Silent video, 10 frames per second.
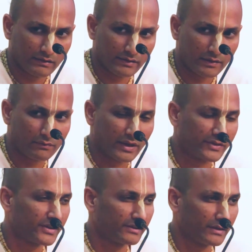the
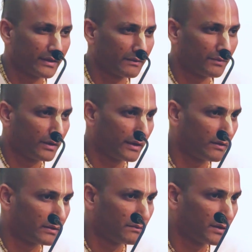reflection that is falling
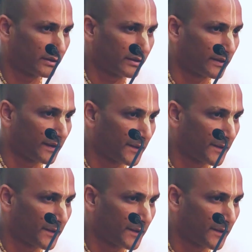on the water.